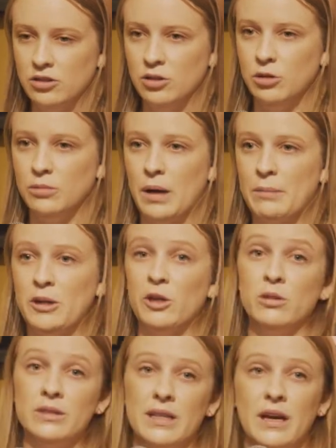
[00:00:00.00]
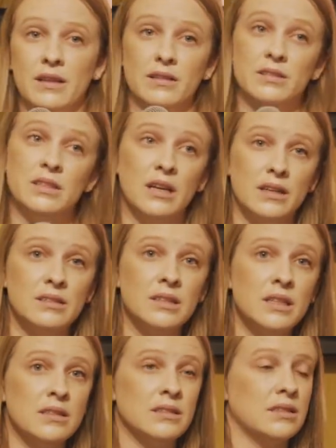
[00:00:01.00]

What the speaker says: you might be using others' data sets,